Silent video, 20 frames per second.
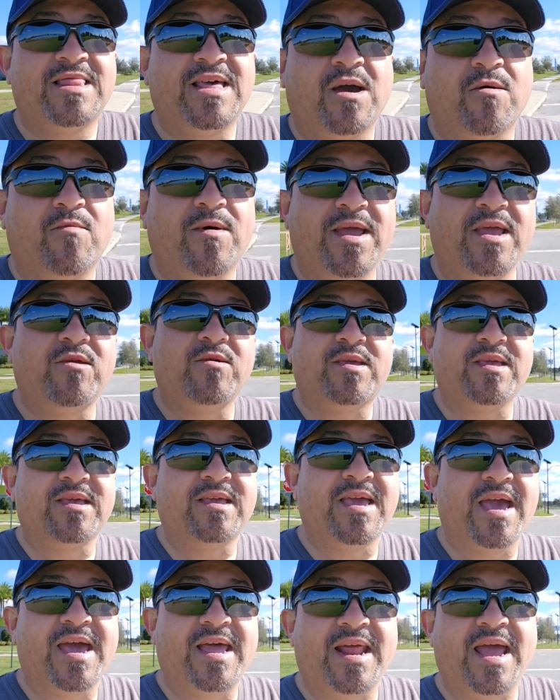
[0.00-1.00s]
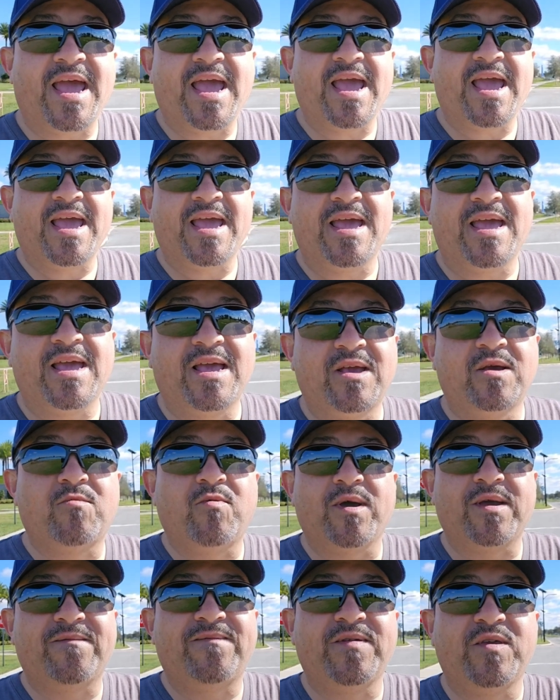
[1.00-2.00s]
that way you can get a
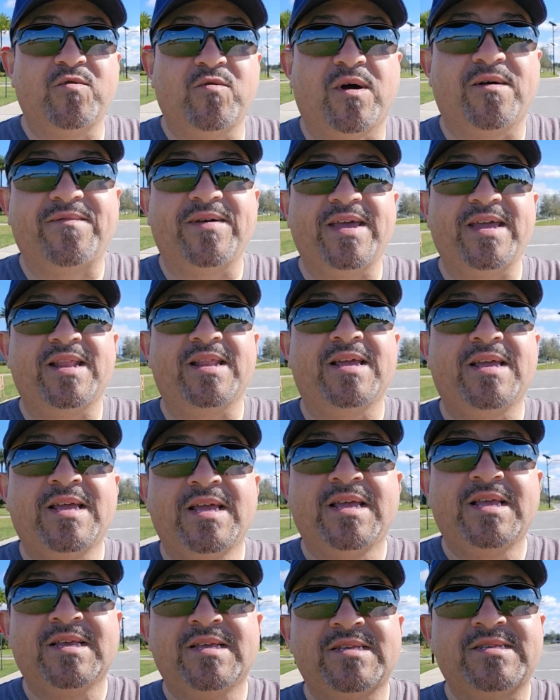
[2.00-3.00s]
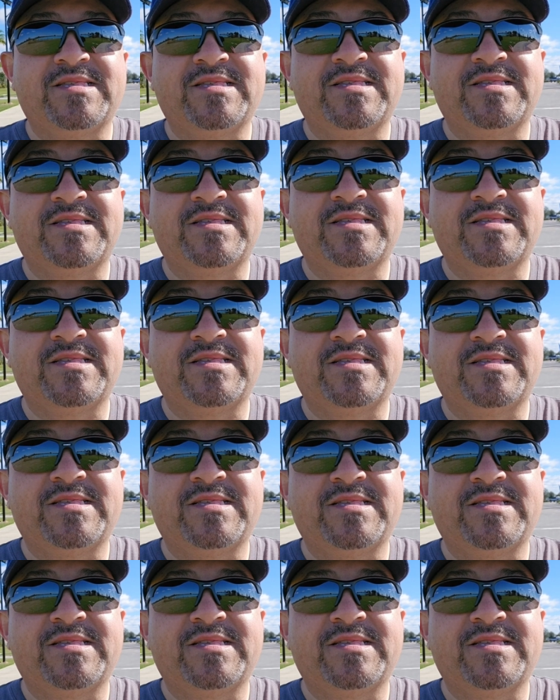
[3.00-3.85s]
quick view of it. Stand by